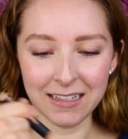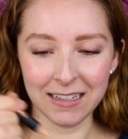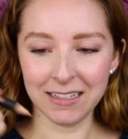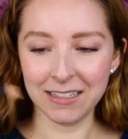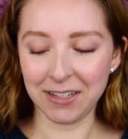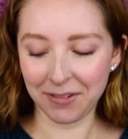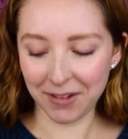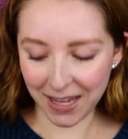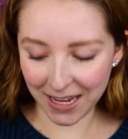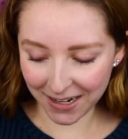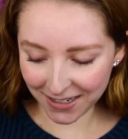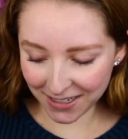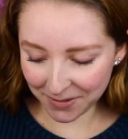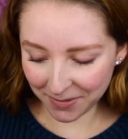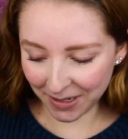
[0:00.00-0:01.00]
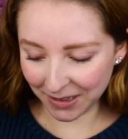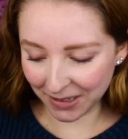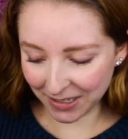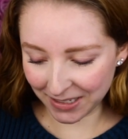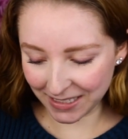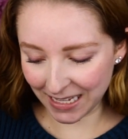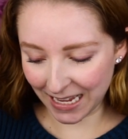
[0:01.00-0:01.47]
So here's what it
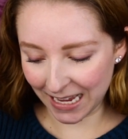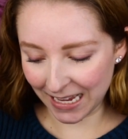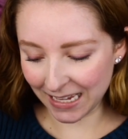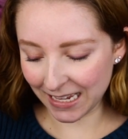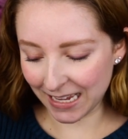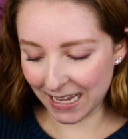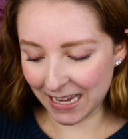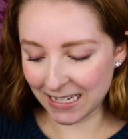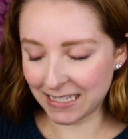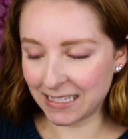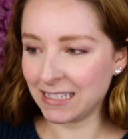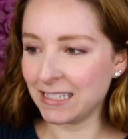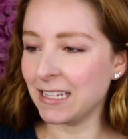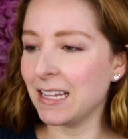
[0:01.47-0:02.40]
looks like. It's